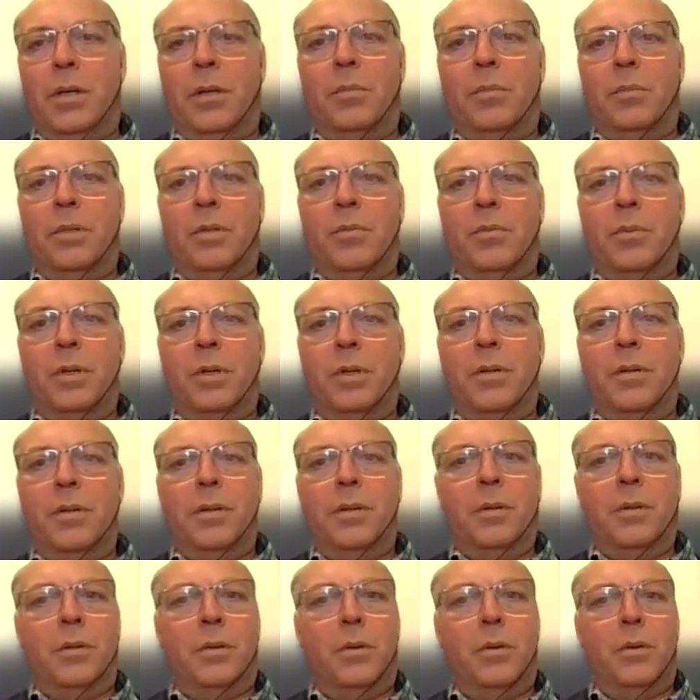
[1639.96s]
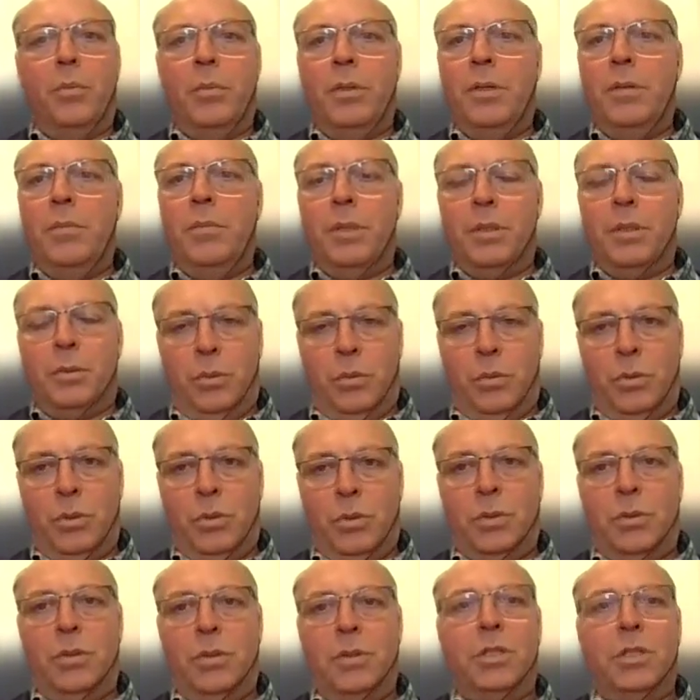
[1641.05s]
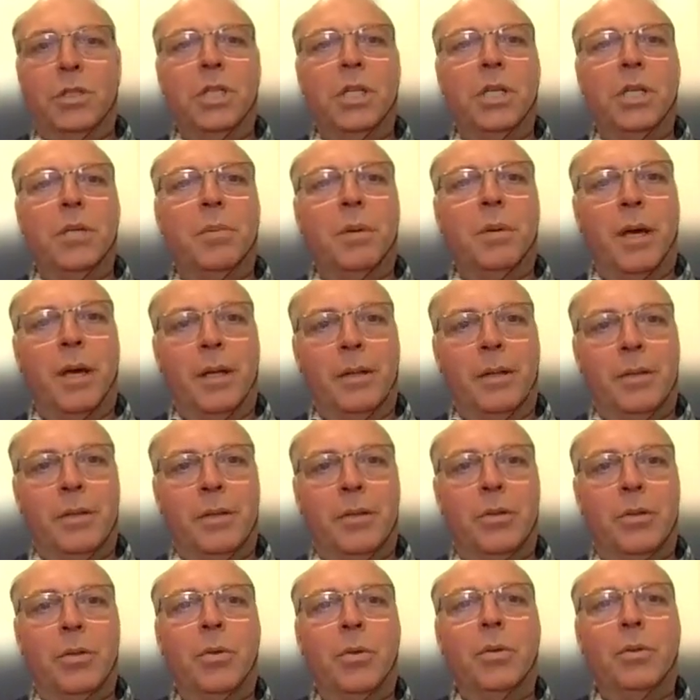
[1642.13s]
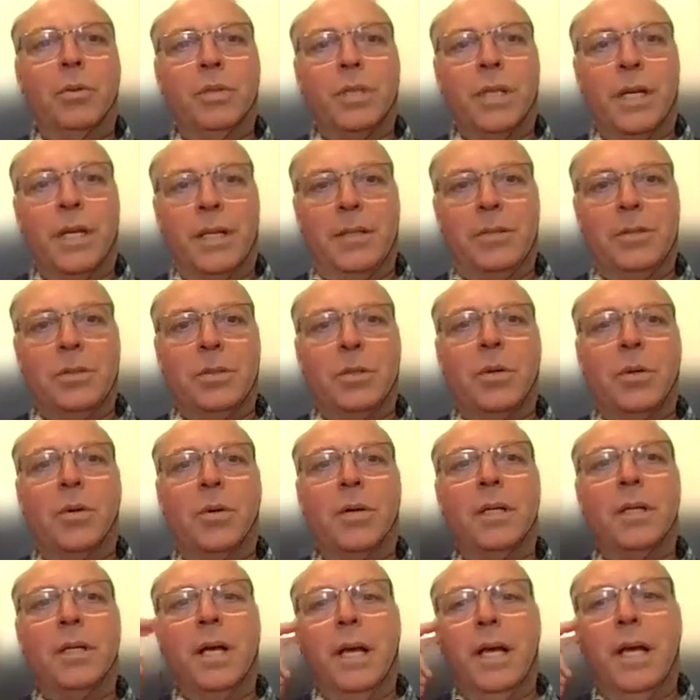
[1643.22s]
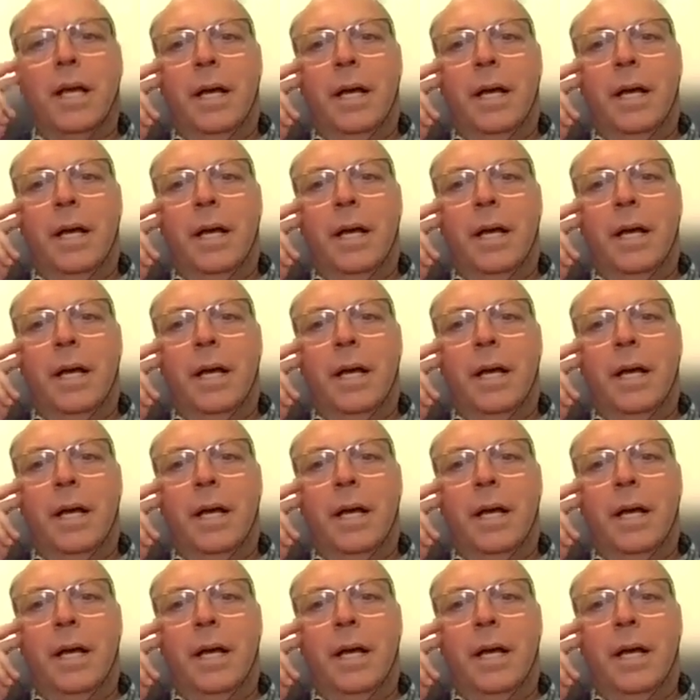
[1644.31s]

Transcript: between the human, but also the sheep and the dogs and so on.